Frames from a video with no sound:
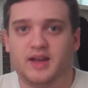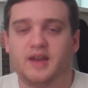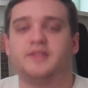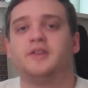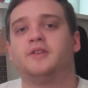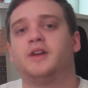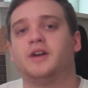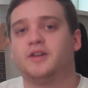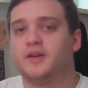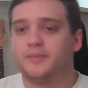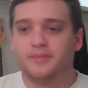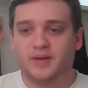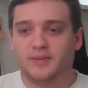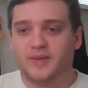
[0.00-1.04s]
and they're not going
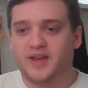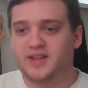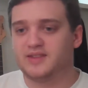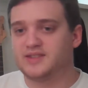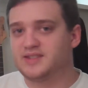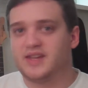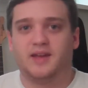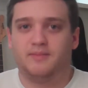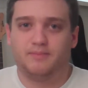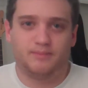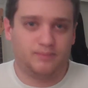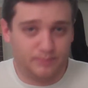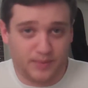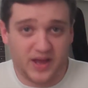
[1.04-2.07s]
to be making the
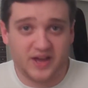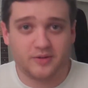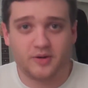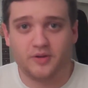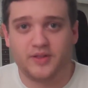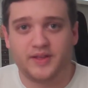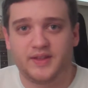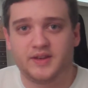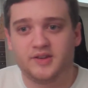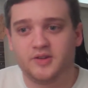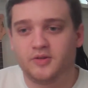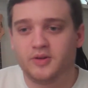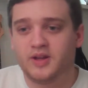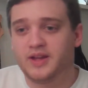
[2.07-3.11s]
same bankroll that they
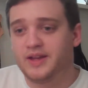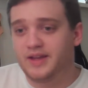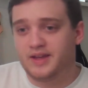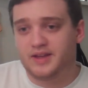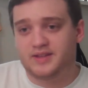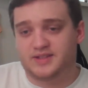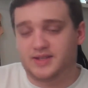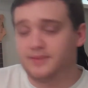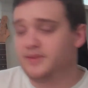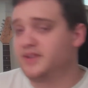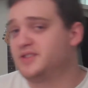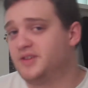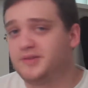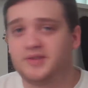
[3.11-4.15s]
do, some of
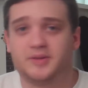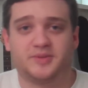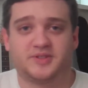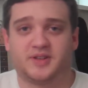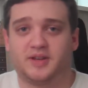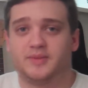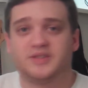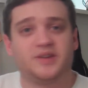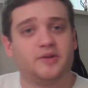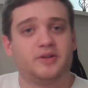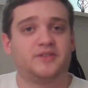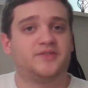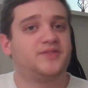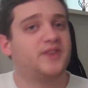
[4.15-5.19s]
these YouTubers are going to be
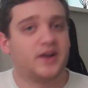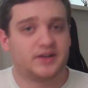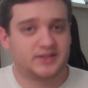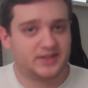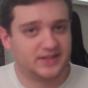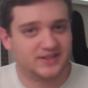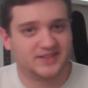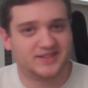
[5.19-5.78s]
totally fucked.